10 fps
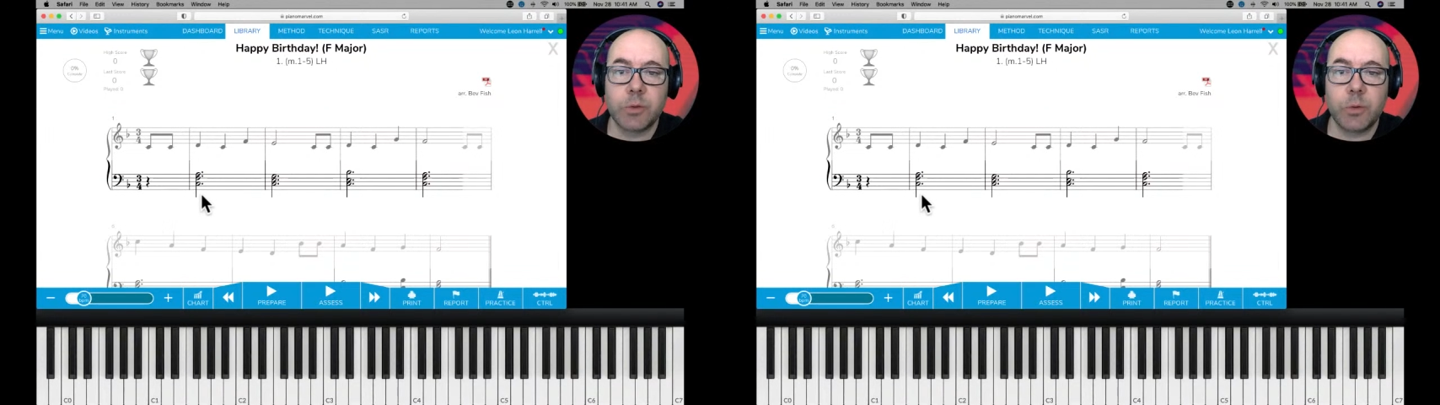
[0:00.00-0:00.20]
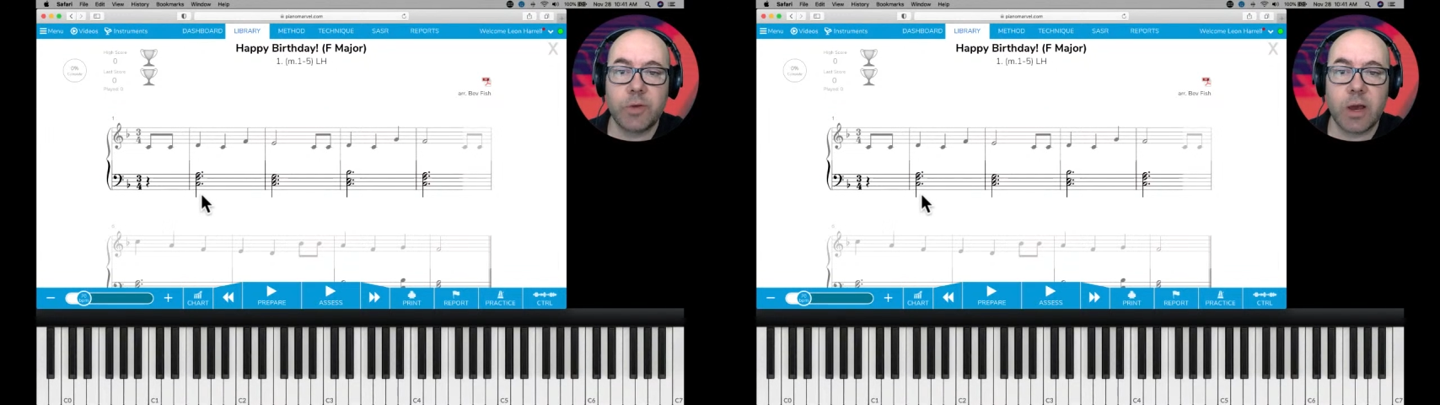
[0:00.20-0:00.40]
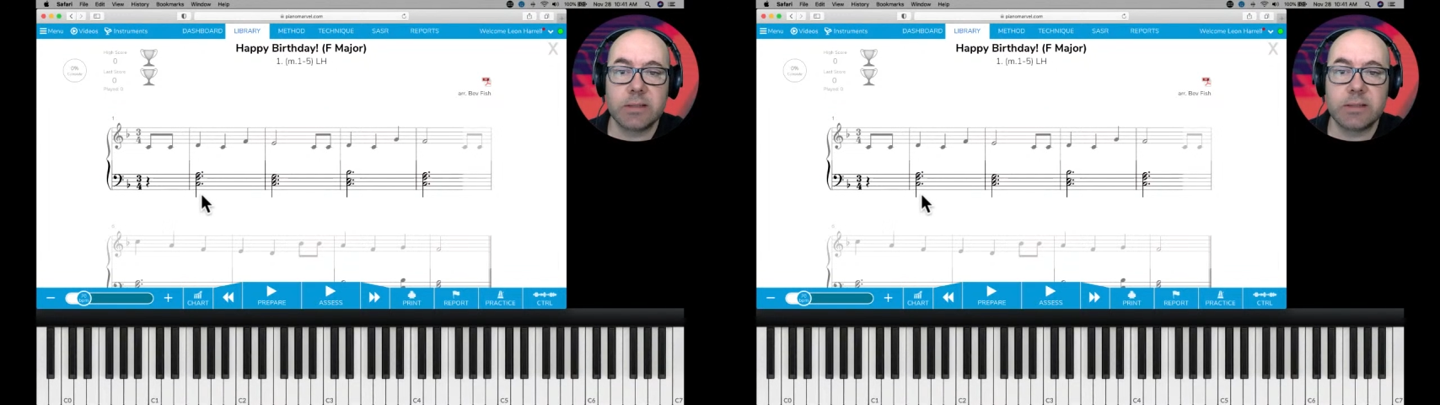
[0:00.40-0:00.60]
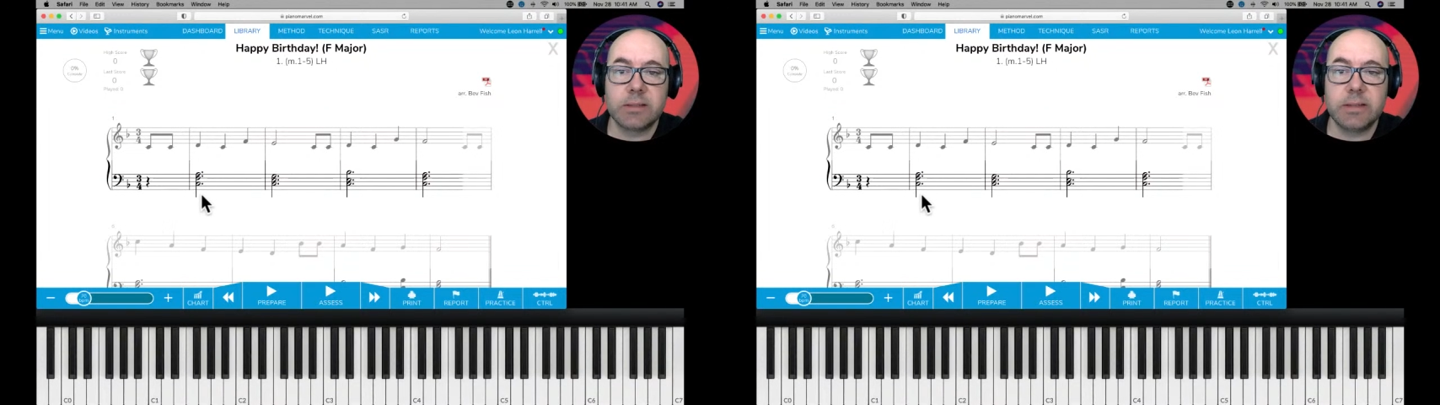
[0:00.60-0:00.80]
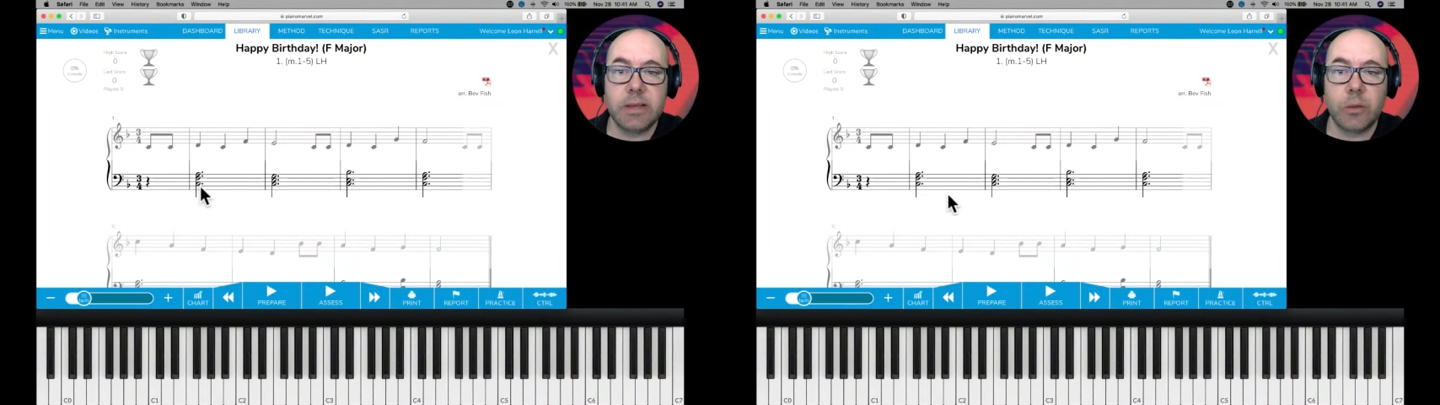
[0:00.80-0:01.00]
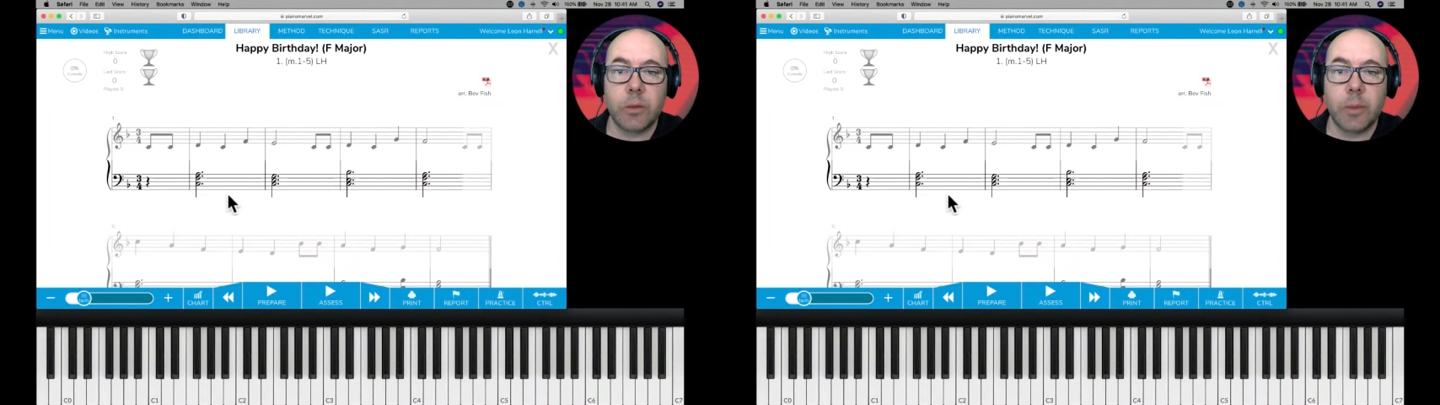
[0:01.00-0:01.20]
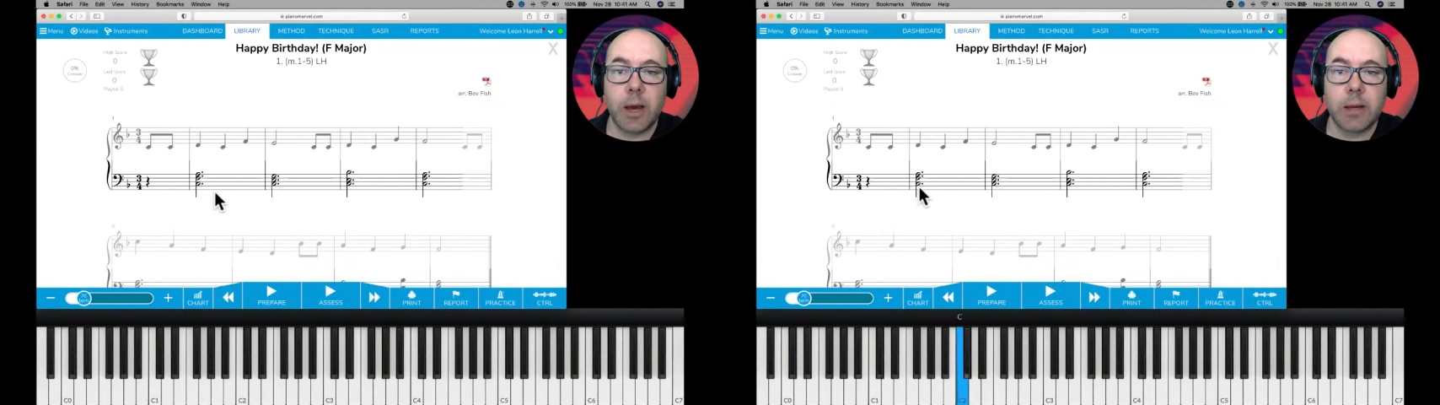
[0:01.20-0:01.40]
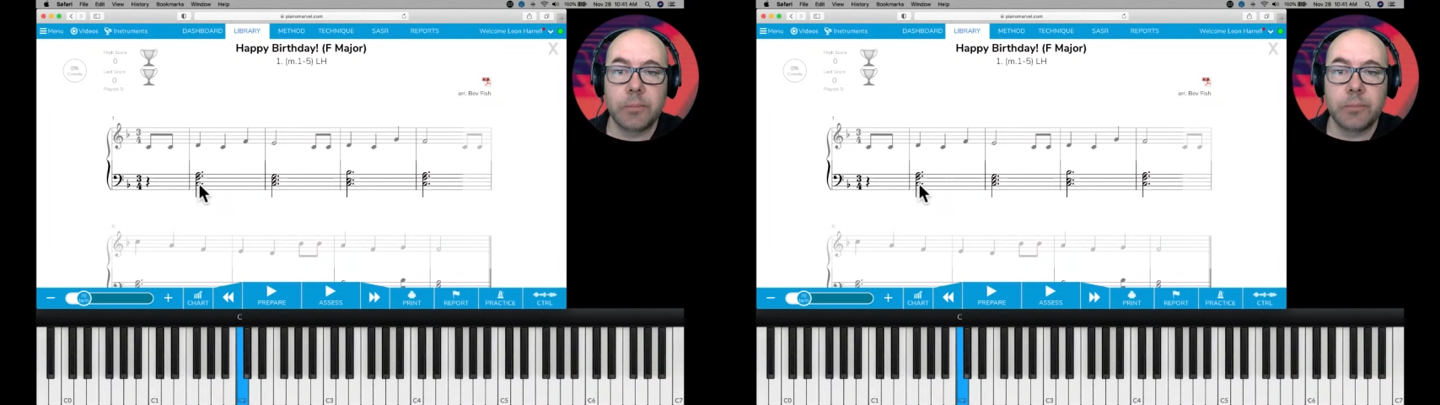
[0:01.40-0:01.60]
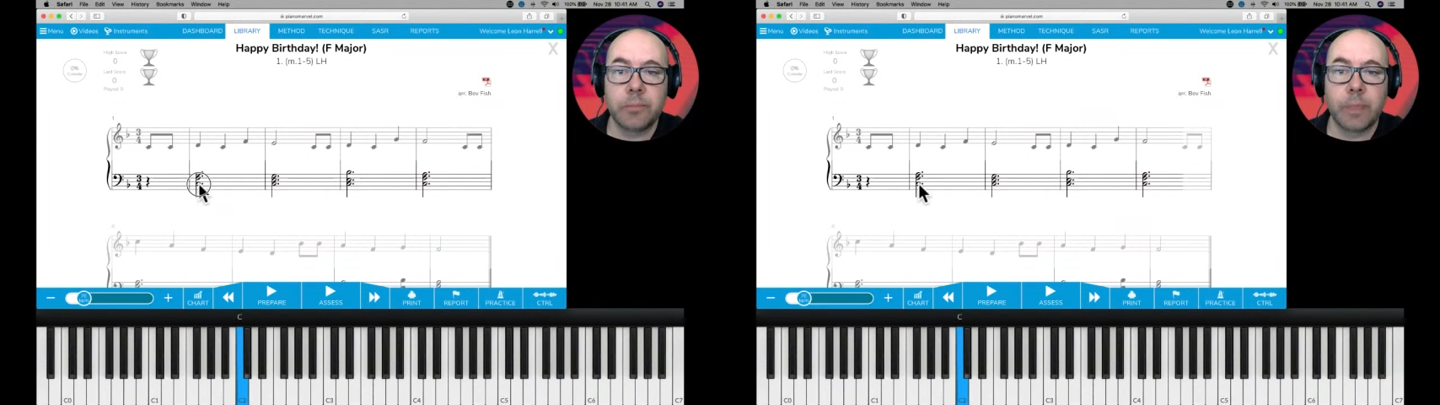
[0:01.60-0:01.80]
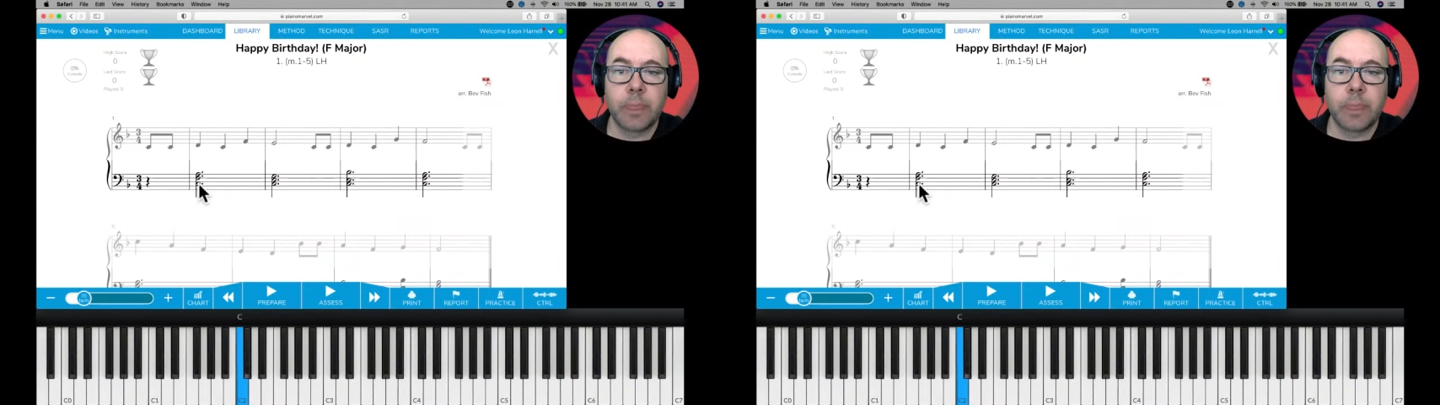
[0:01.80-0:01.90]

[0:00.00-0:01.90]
So we've got C on the bottom,